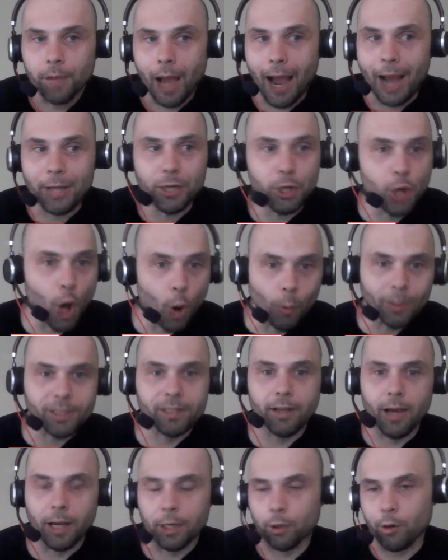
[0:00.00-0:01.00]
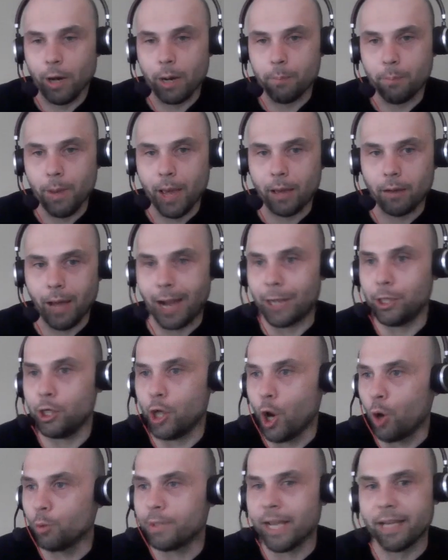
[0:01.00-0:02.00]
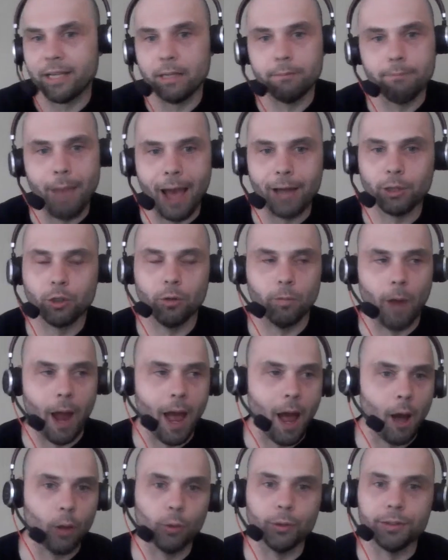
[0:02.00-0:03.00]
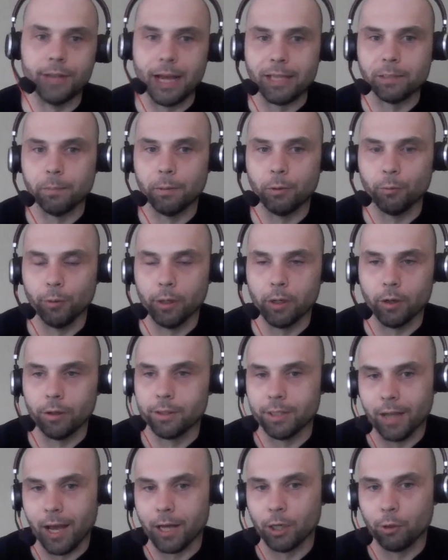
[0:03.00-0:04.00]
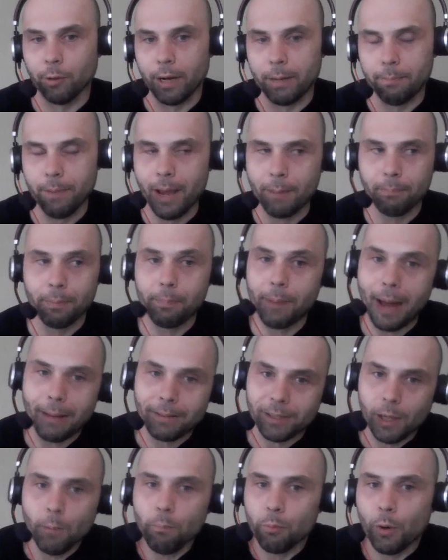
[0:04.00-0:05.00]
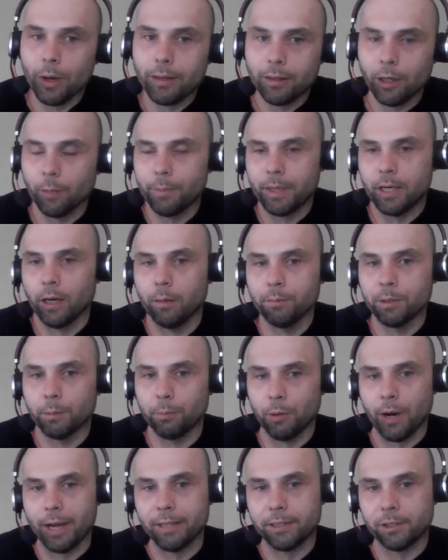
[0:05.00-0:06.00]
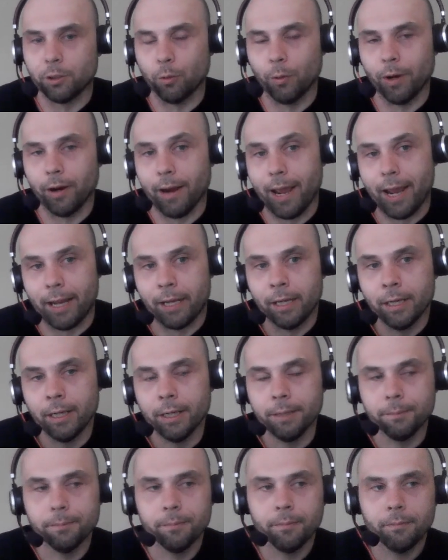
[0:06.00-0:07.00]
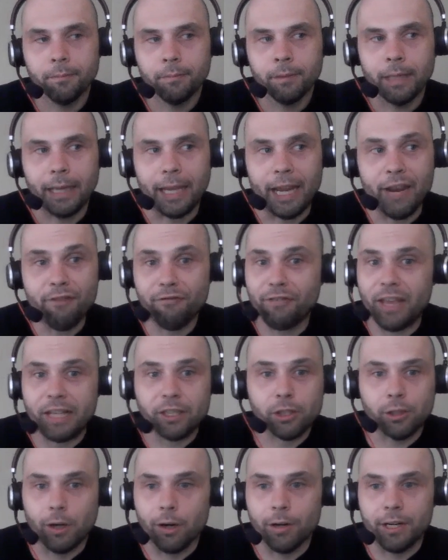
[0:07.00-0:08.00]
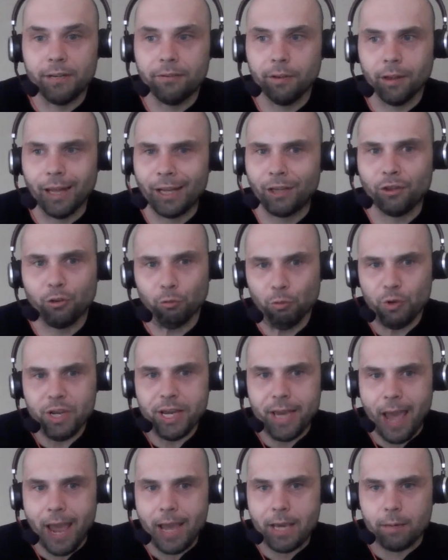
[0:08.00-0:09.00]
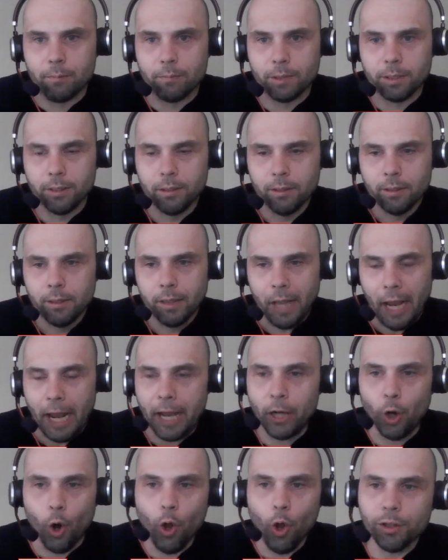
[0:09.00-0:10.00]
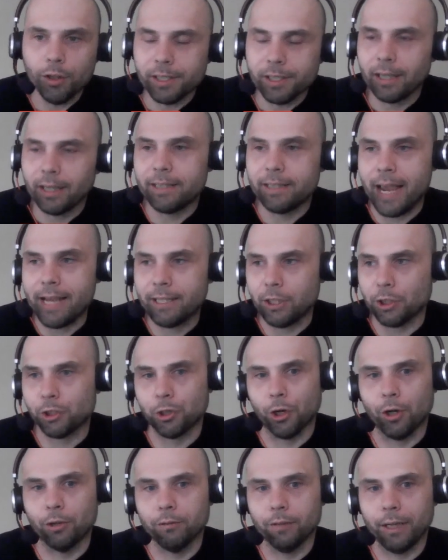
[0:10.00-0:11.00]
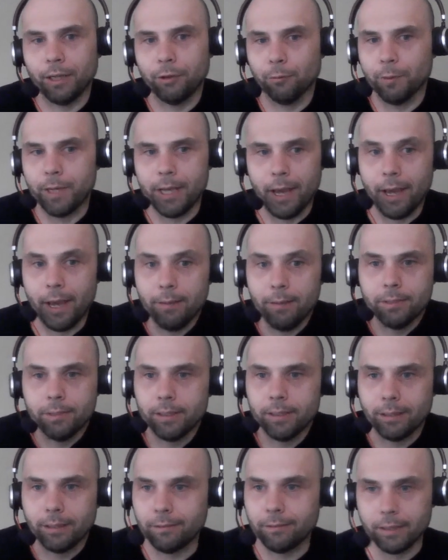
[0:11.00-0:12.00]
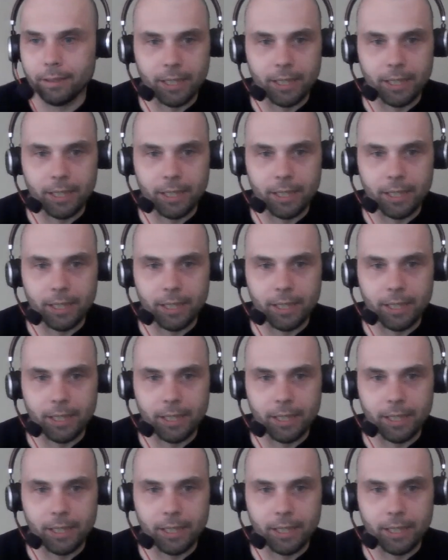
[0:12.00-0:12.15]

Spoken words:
I know it's not a great bet. I know taking Matt Corral or Desmond Ritter is not a great bet, but at some point there becomes a price to where, hey, if they start even like 3 games, and all it's going to take to start like 3 games is that the